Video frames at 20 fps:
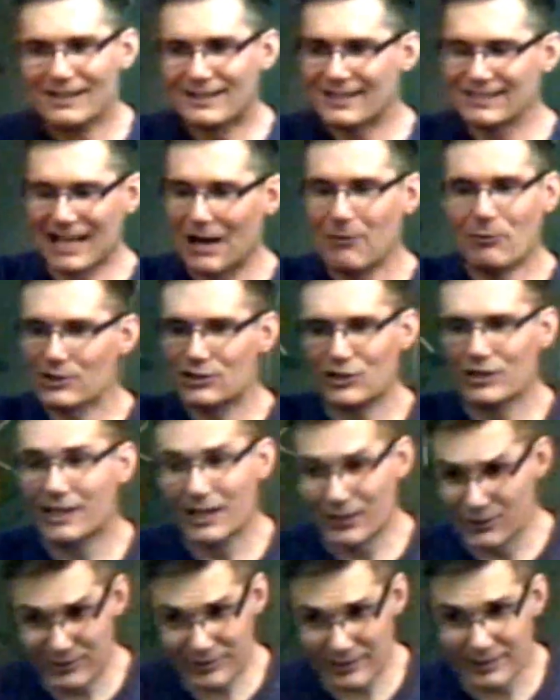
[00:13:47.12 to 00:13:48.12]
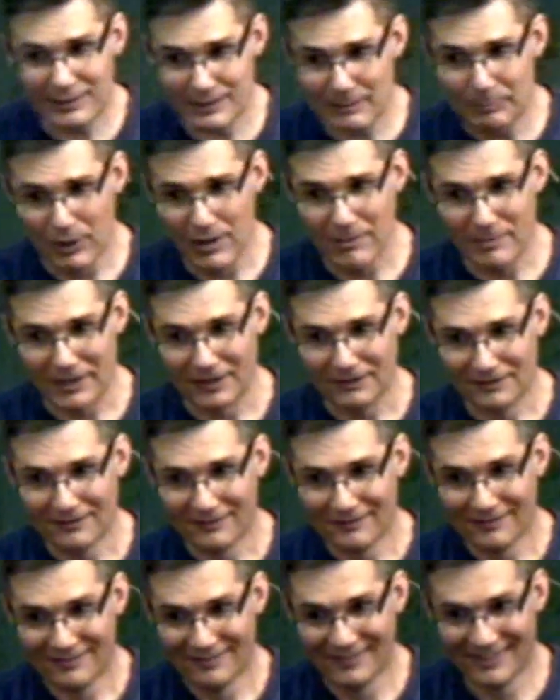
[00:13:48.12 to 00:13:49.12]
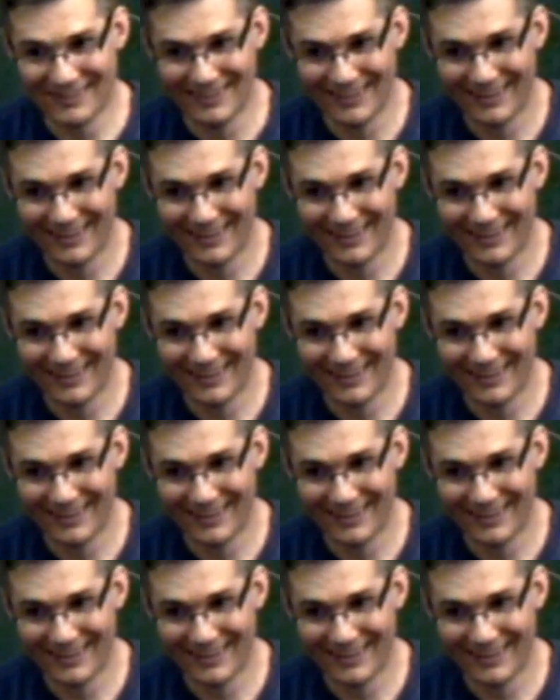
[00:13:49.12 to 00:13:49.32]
because I want you to get used to disappointment. Look